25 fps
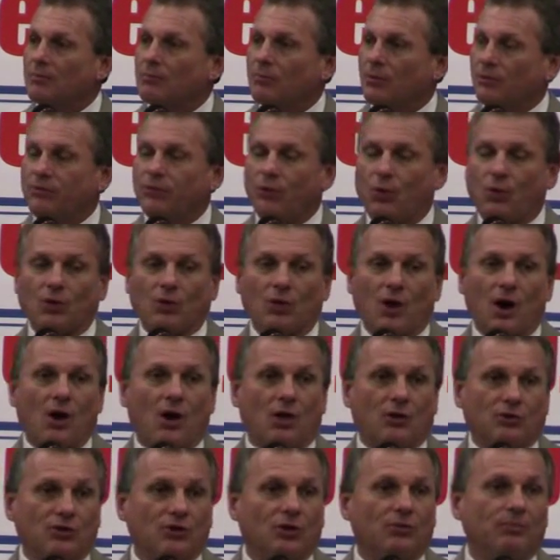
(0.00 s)
before
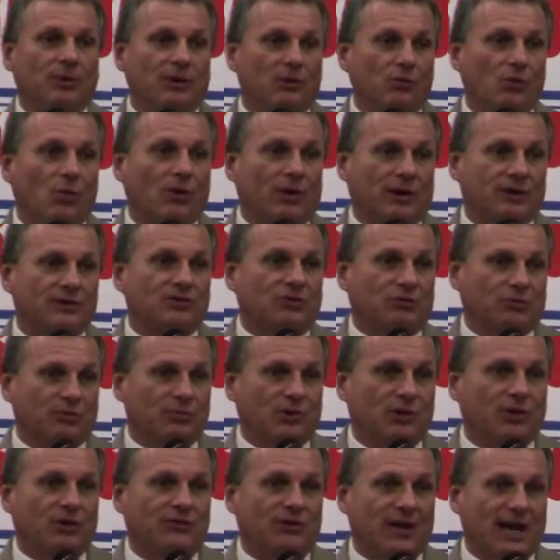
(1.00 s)
long, you'll be wanting to
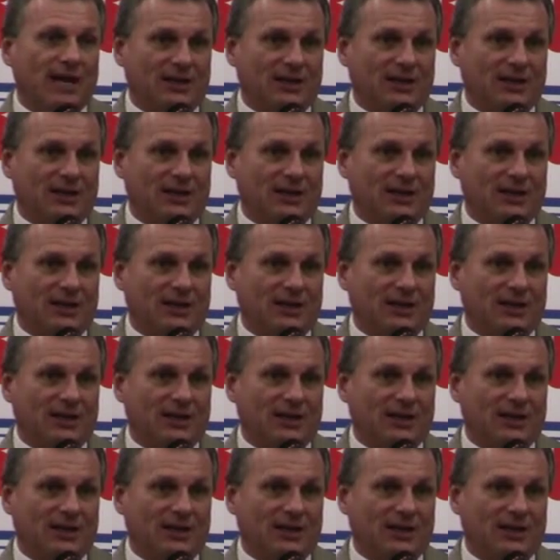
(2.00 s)
remove